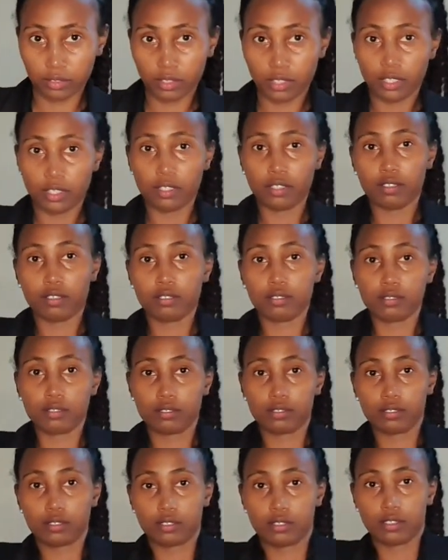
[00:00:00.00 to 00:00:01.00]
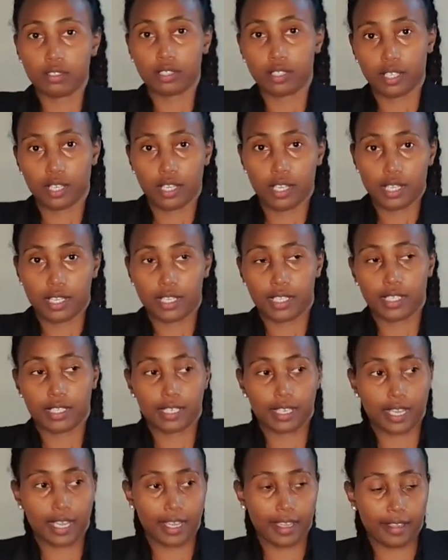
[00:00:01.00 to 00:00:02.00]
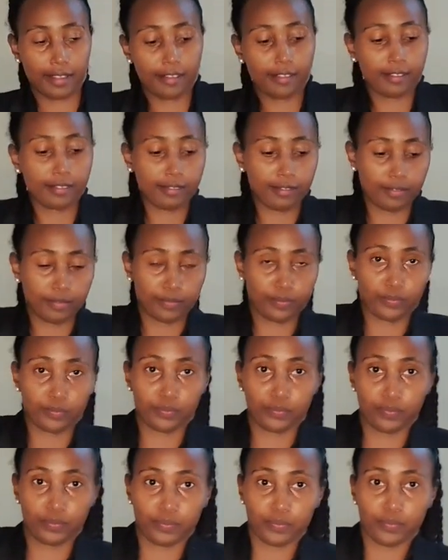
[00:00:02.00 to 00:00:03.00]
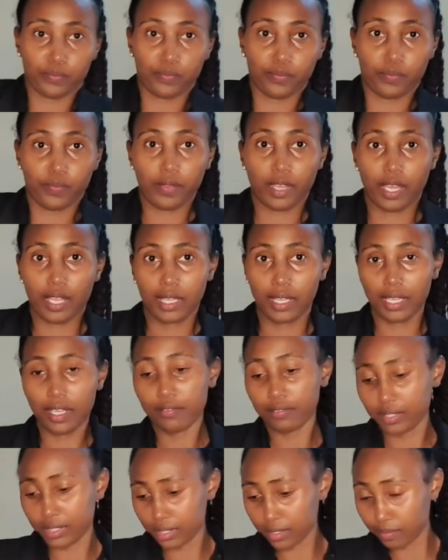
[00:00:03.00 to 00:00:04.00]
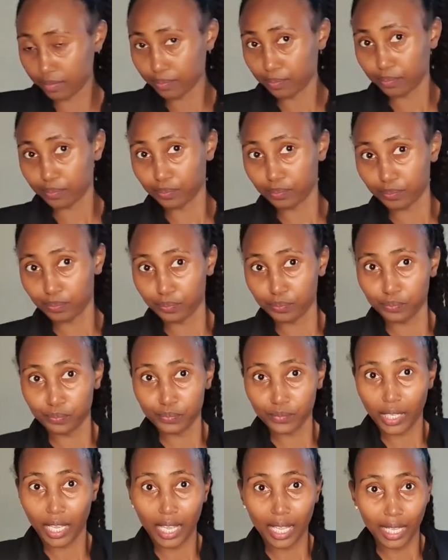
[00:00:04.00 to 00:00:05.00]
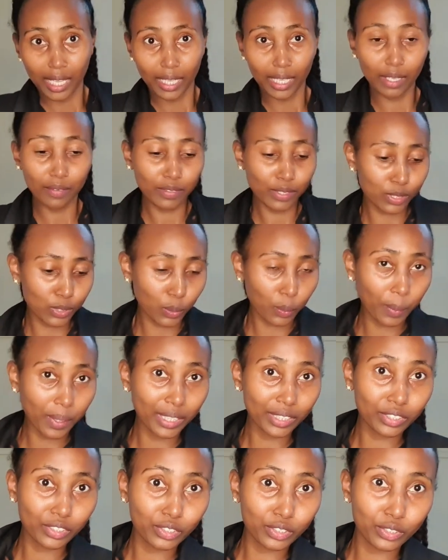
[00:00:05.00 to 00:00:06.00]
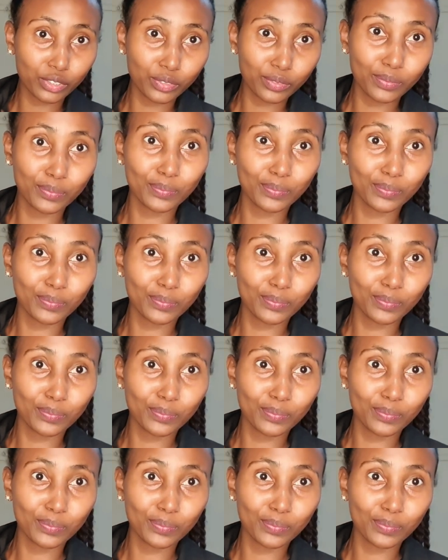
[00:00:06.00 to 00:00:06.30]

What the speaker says: you know, tie. Love it. Love it so much.